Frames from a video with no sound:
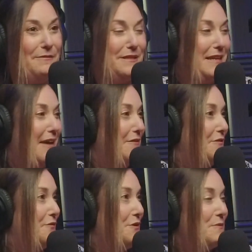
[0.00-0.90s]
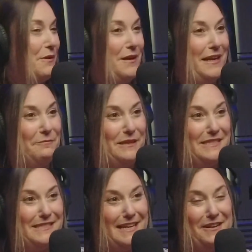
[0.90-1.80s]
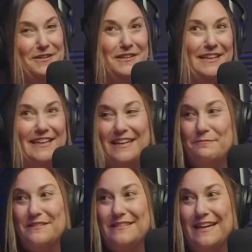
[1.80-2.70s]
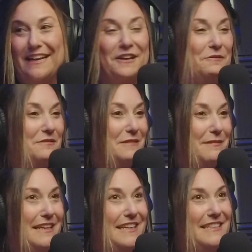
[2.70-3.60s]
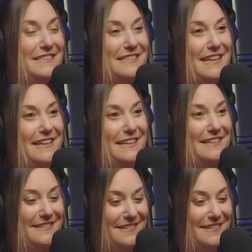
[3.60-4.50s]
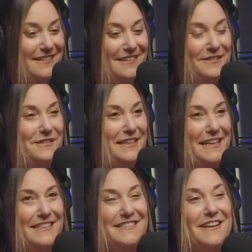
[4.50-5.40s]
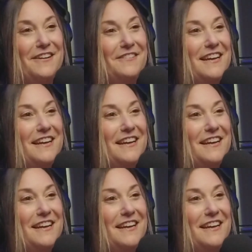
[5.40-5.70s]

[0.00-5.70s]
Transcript: I was going to have a divorce party and be single, and then I'm stuck at home with my kids and no dating. So